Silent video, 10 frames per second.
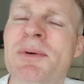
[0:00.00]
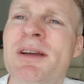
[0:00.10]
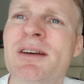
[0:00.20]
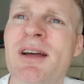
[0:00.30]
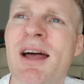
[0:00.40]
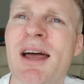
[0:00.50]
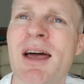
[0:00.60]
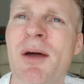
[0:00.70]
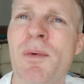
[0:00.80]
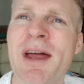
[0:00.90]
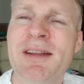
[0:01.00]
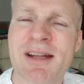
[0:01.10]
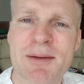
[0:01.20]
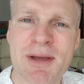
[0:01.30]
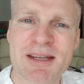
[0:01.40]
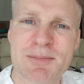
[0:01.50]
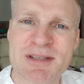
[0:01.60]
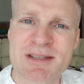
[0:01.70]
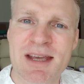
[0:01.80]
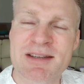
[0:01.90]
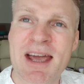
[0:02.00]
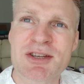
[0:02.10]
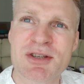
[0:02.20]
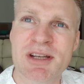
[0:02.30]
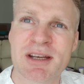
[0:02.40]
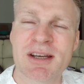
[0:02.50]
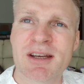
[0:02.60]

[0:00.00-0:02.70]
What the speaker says: way. And where did I make a mistake? Actually,